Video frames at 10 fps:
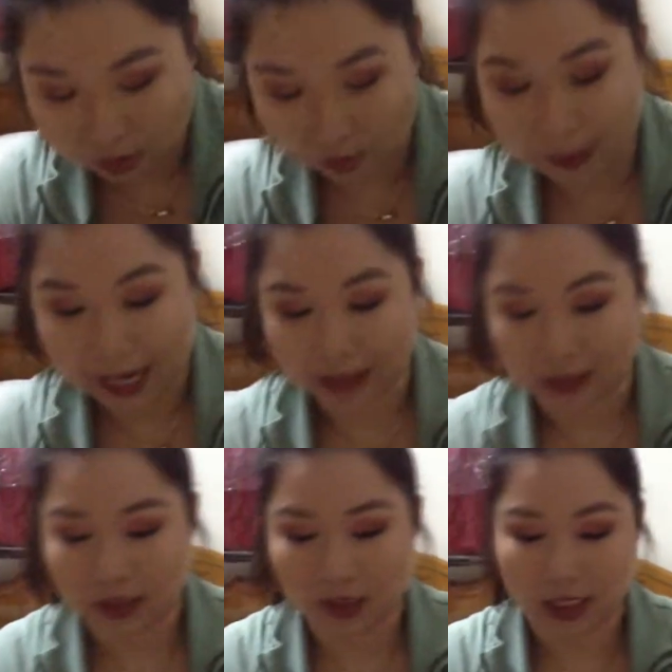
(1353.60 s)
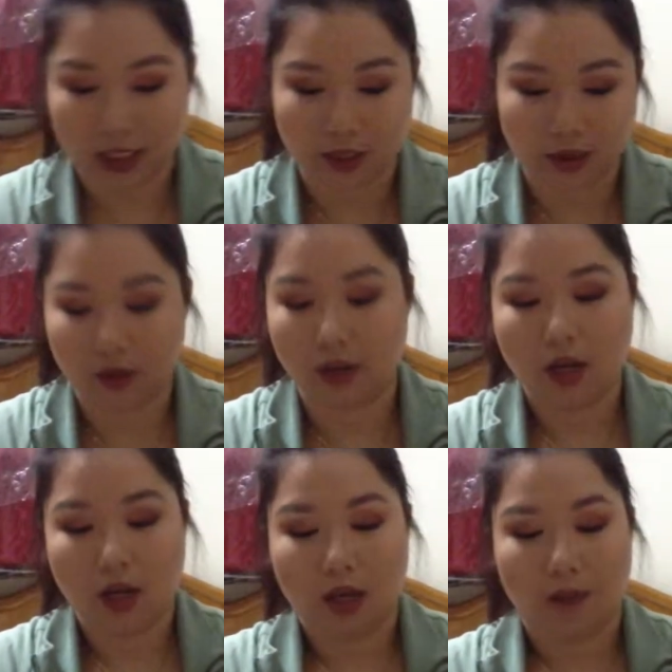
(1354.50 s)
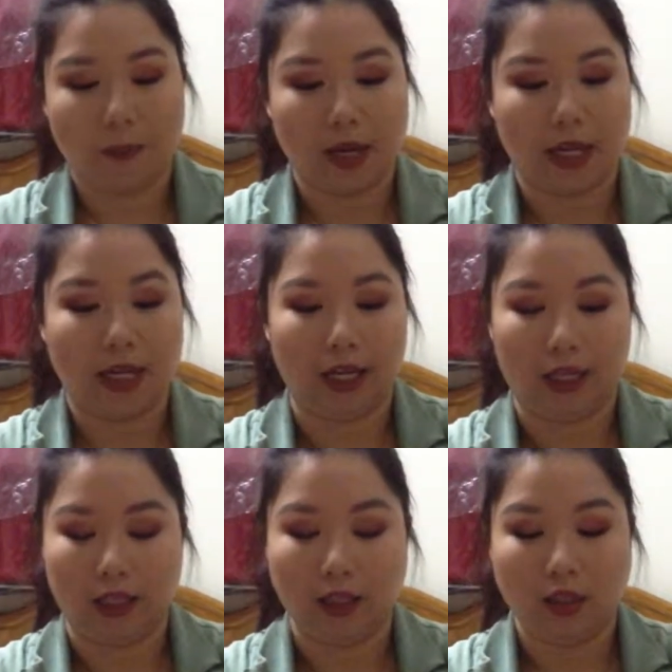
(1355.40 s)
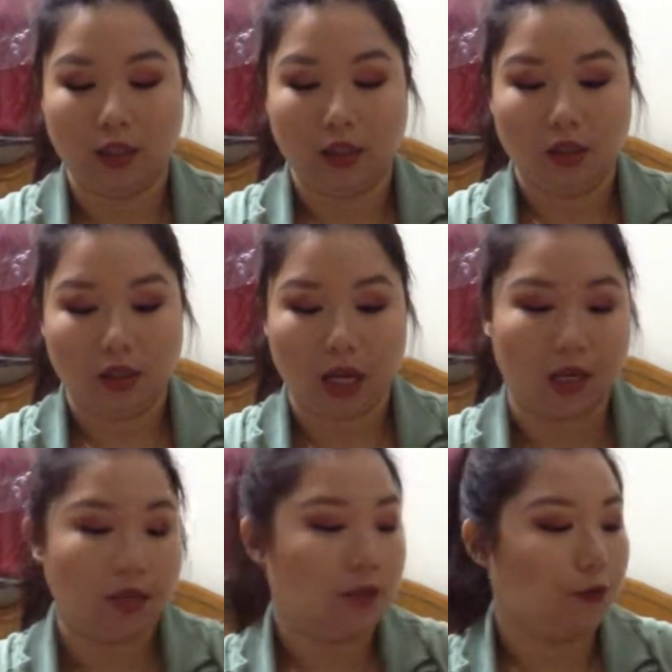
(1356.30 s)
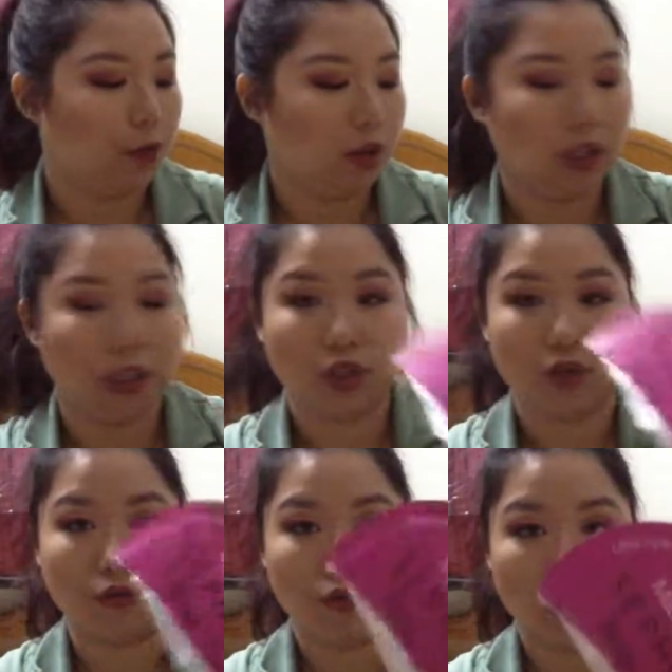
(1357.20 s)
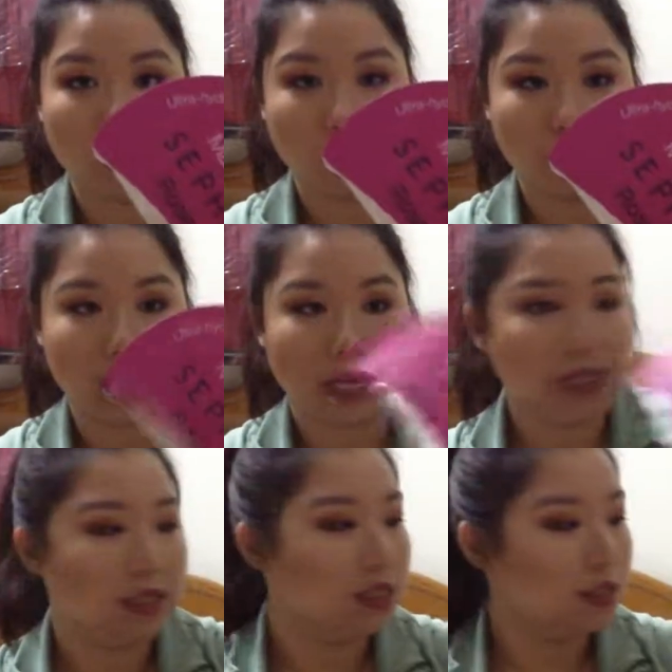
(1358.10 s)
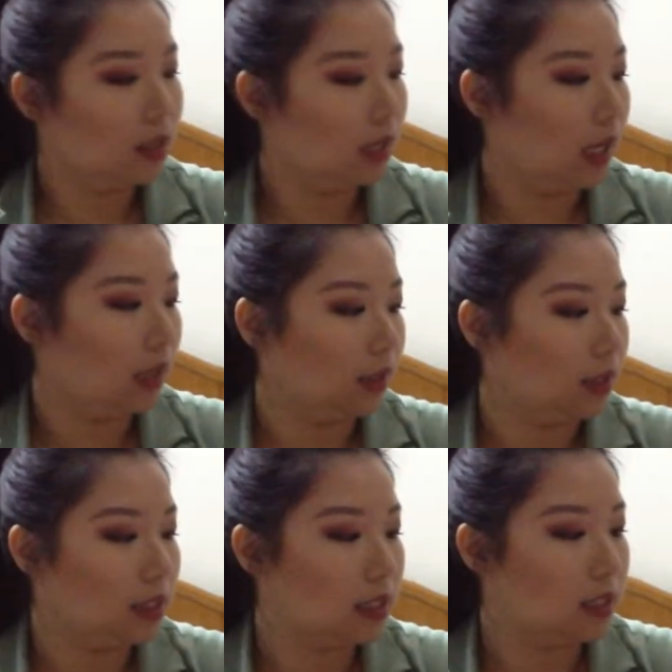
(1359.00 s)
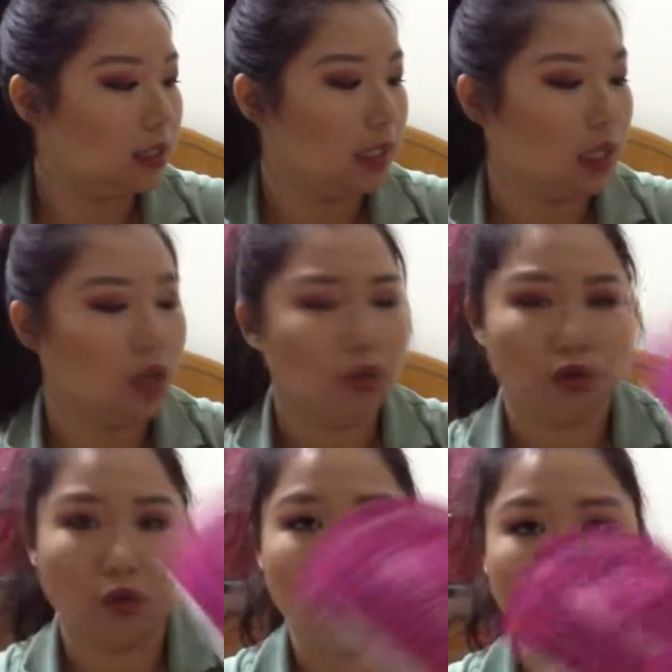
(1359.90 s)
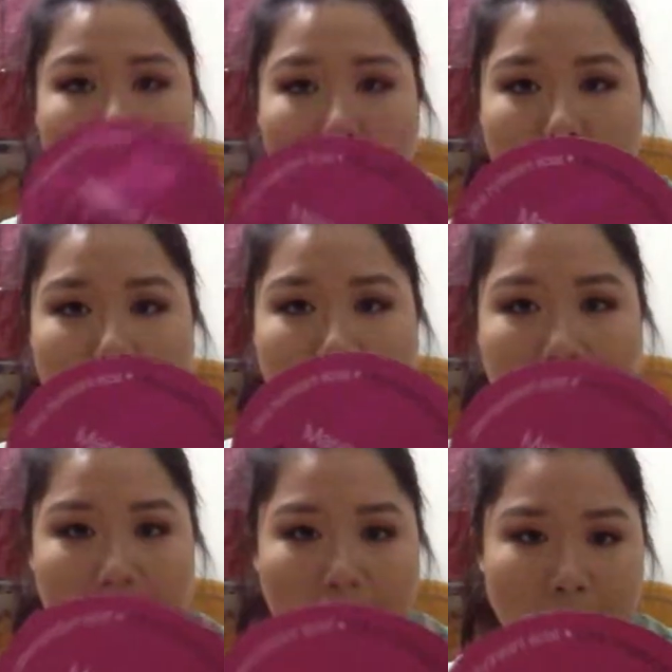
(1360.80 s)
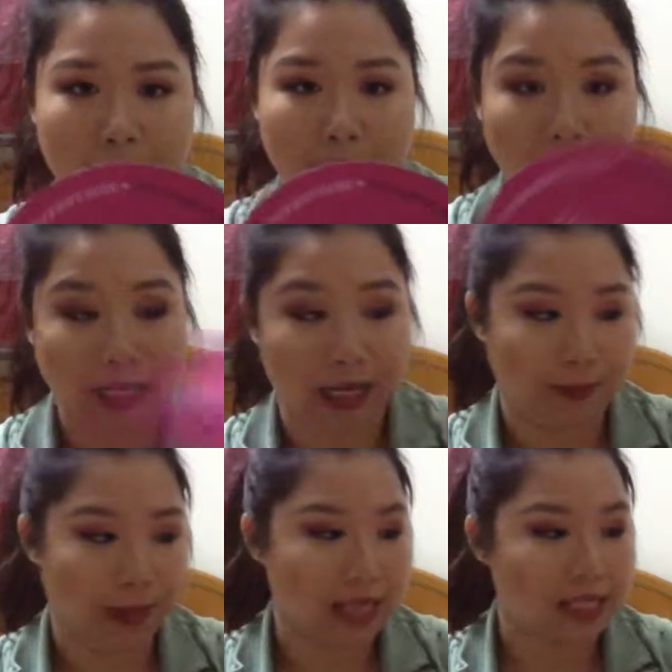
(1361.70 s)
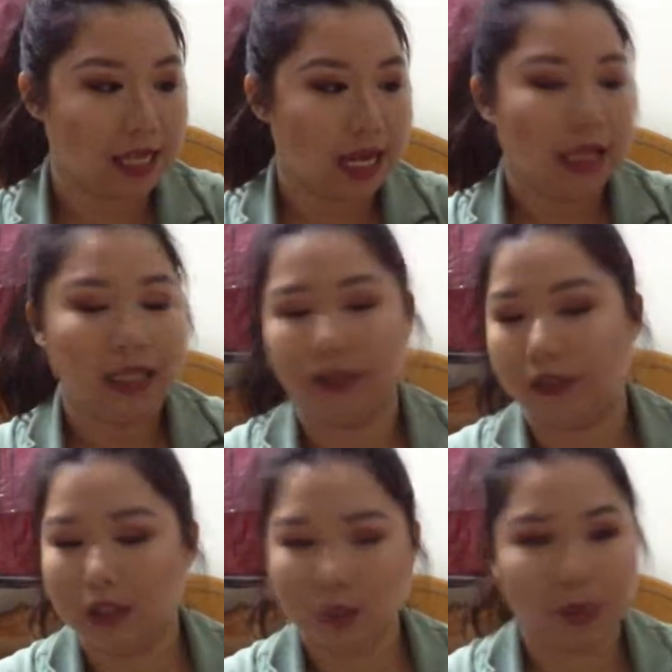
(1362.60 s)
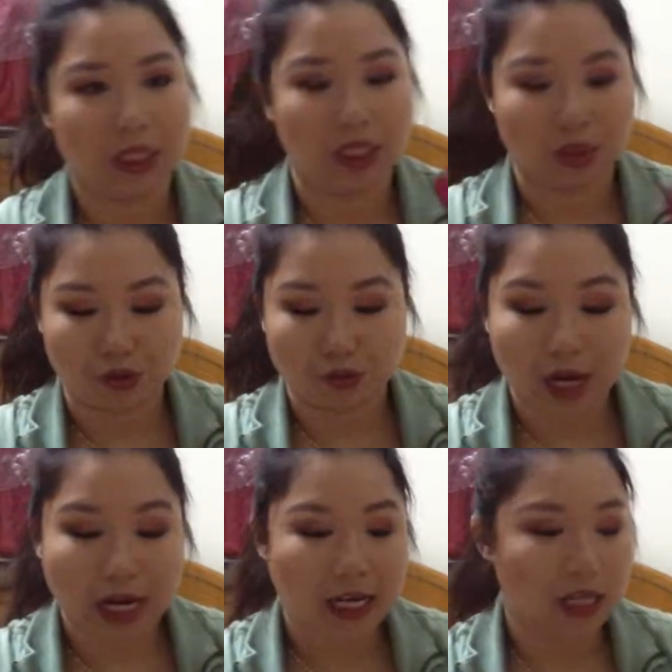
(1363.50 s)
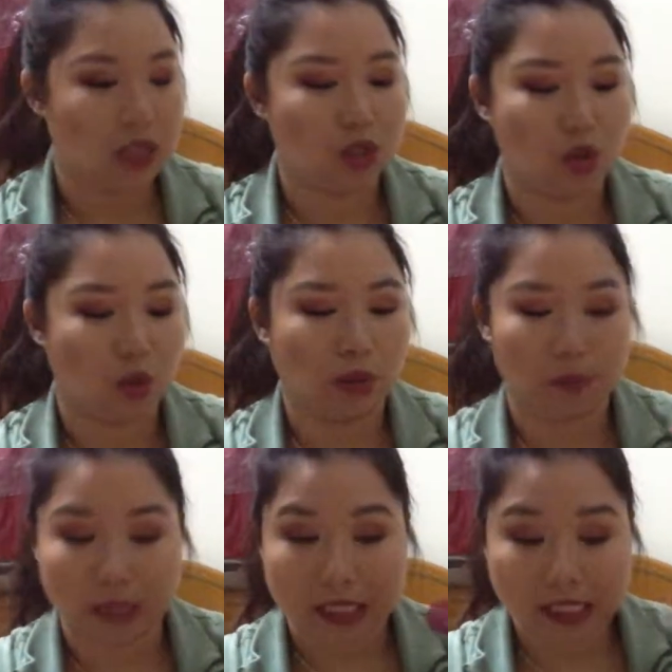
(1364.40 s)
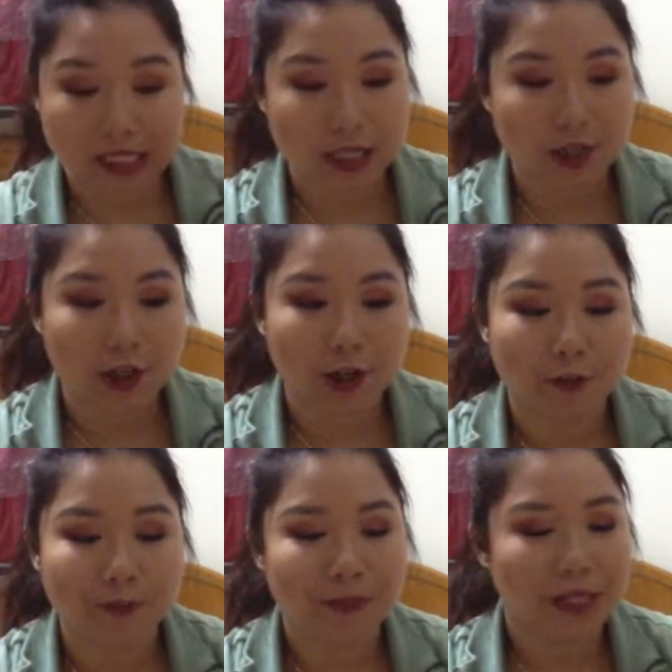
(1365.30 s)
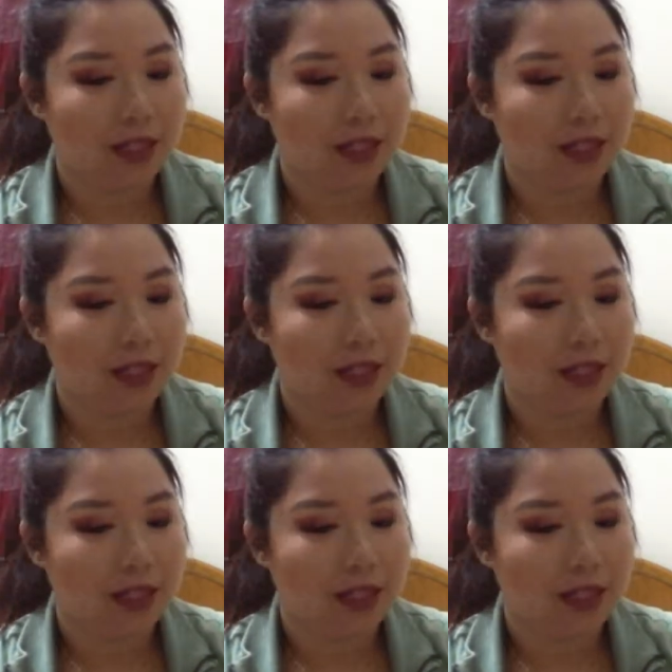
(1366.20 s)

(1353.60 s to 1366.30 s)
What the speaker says: little packets here. My Sephora Collection Rose Mask, and this is the Ultra Moisturizing and Brightening Mask. Now this one is great. It's soaked up in serum.